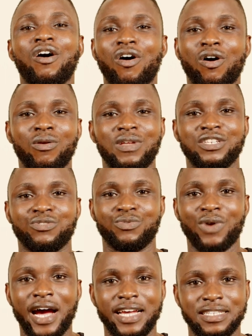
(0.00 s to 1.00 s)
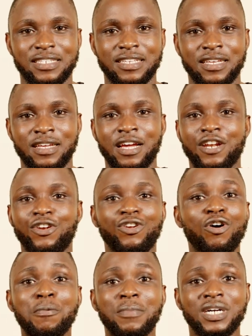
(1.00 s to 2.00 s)
always right?
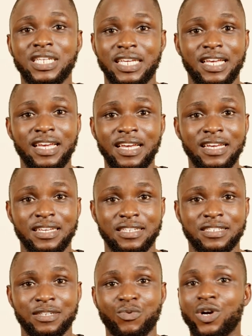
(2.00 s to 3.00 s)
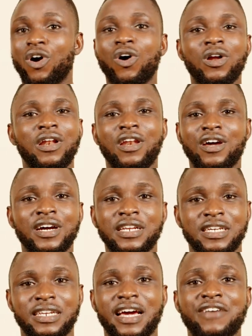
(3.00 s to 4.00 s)
Nobody is. We're all
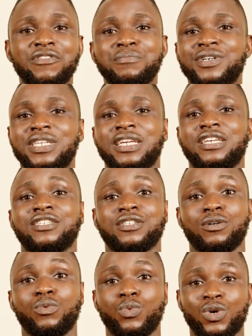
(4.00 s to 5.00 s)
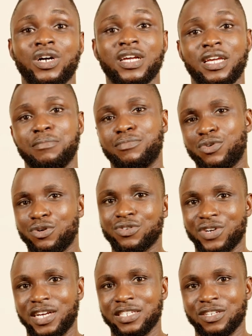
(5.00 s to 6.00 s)
learning. Everybody is a work in
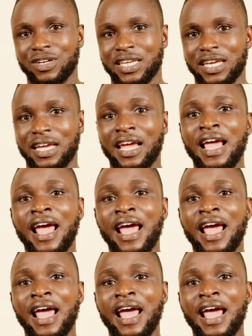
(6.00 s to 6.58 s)
progress, okay?